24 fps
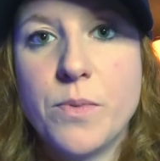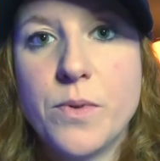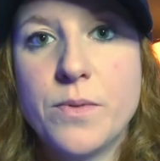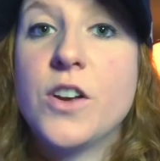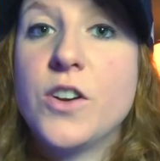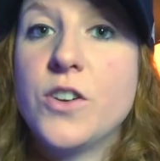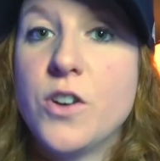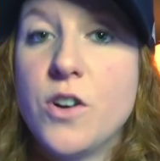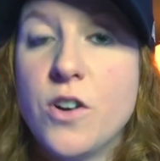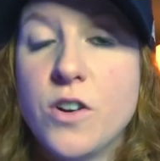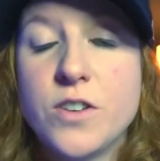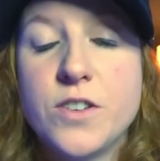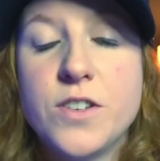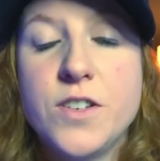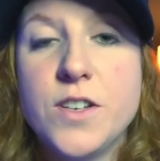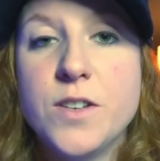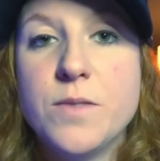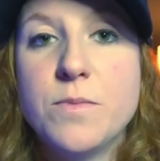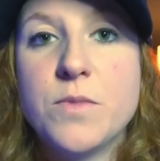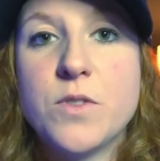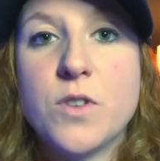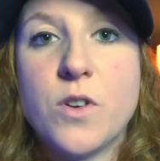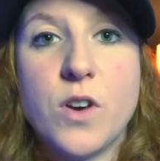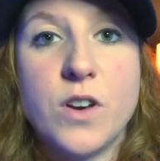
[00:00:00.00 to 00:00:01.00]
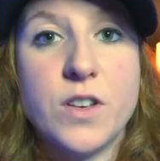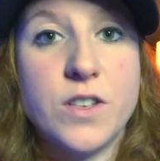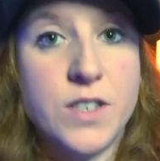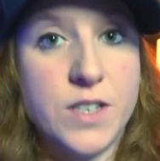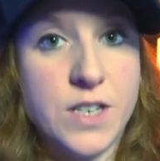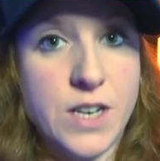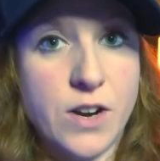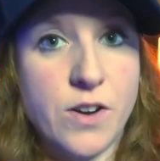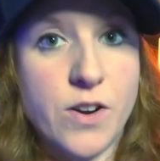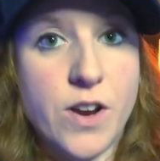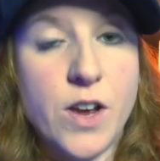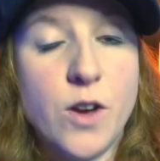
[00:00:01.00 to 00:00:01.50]
Guitar stems are a
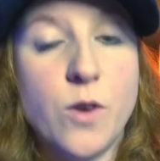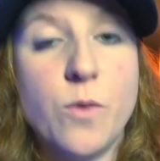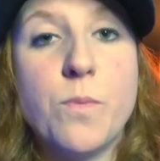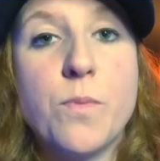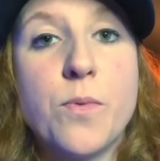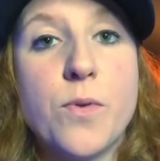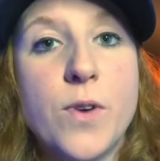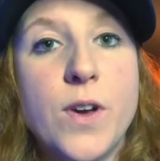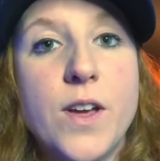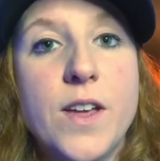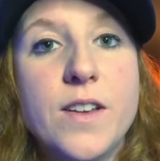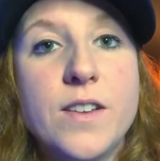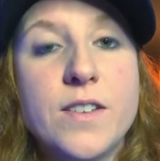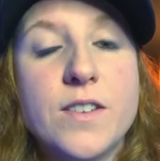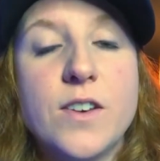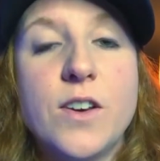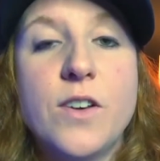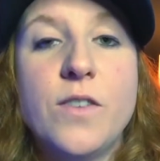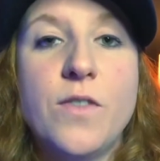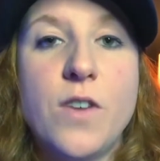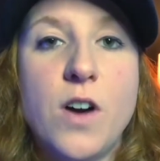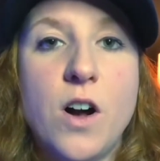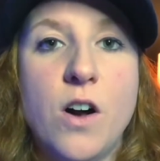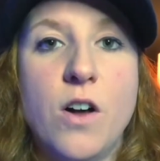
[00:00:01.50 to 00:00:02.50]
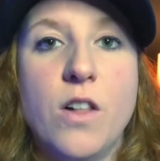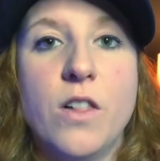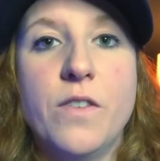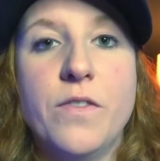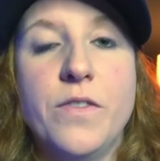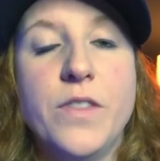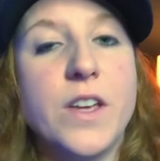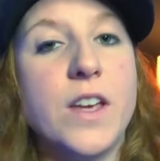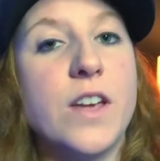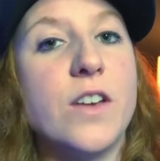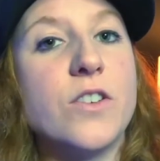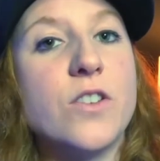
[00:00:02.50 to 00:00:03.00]
stereo print of all
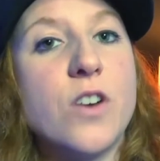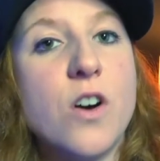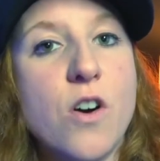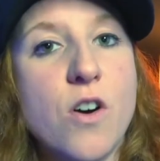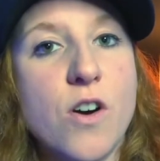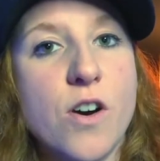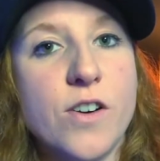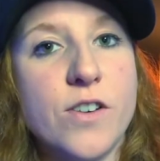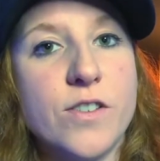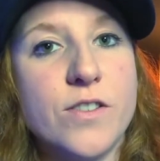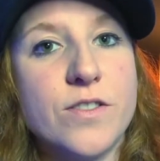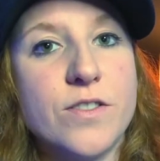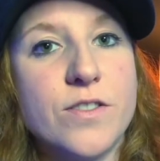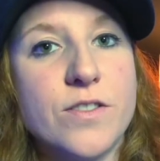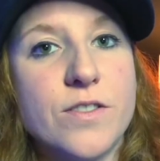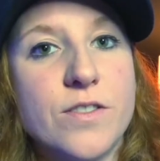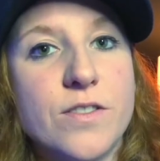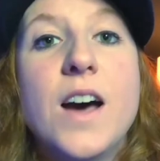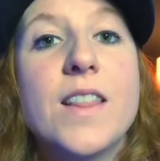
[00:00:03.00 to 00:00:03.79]
of the guitars.